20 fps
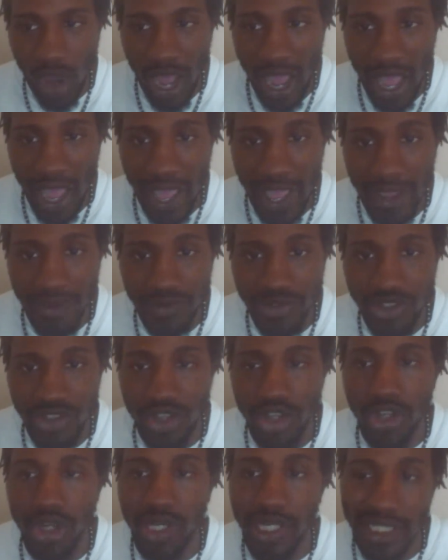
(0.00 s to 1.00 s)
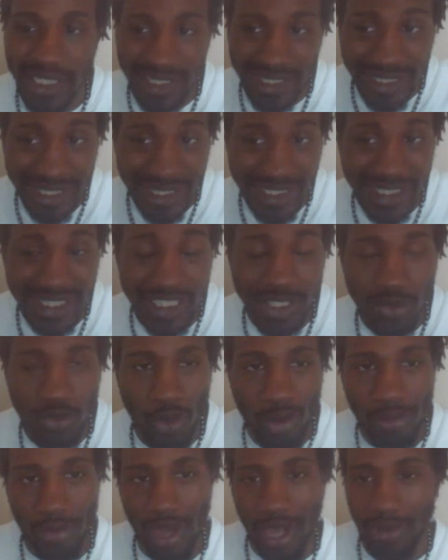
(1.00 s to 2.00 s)
wives until this
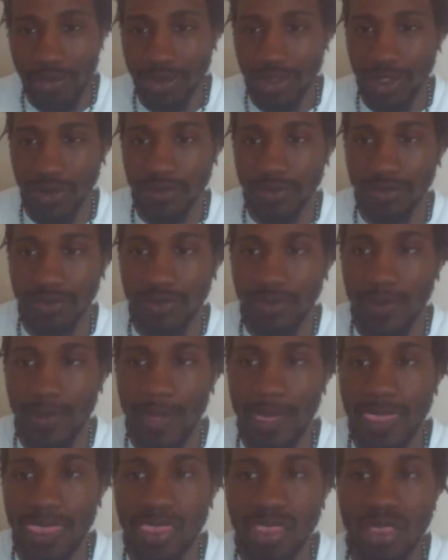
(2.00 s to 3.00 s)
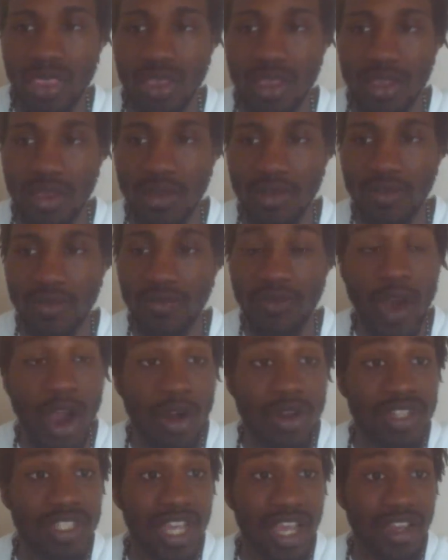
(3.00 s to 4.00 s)
one popped up.
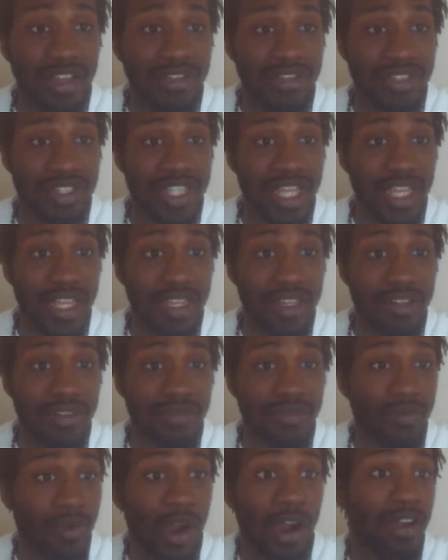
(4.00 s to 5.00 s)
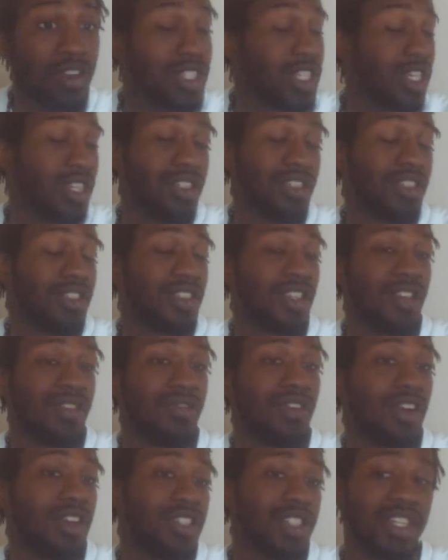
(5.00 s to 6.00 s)
Far as I understand. Far as I
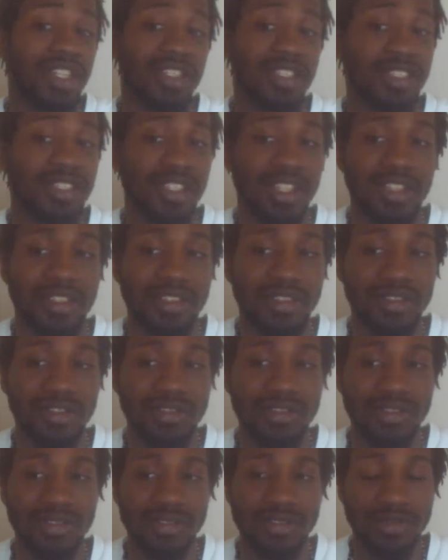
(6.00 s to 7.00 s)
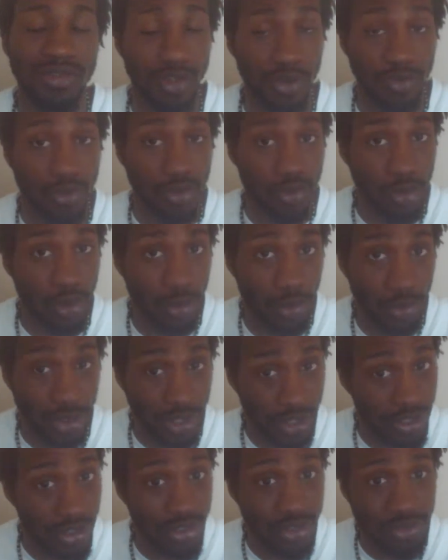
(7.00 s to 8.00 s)
understand. Far as I understand. You know, if you know
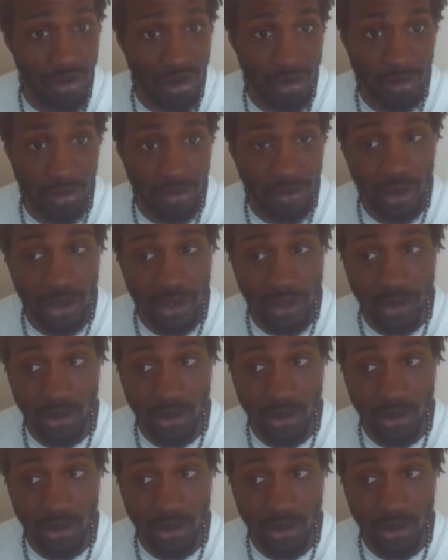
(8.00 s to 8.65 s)
any script before